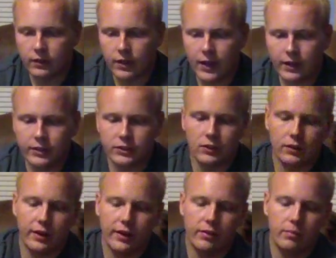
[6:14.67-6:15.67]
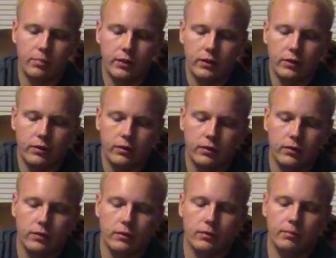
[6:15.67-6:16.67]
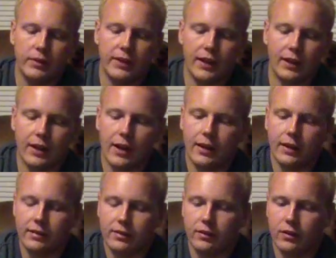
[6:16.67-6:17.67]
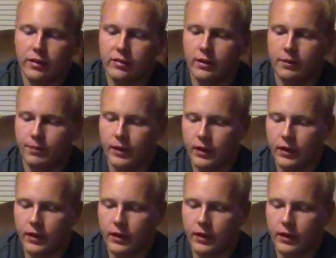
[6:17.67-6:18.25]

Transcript: lock controller has blue metallic highlights across it.